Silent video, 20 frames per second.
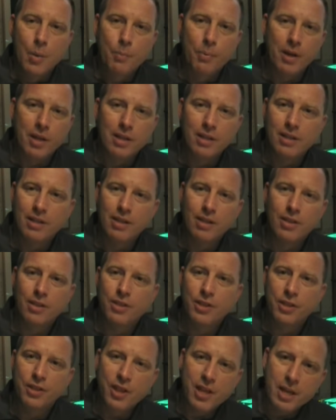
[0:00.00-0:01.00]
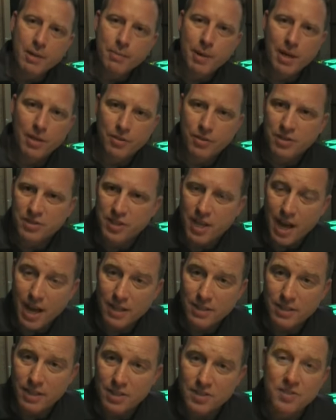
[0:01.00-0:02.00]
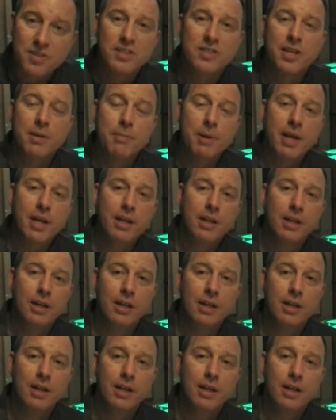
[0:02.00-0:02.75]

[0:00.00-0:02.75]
But the thing about this contest is I made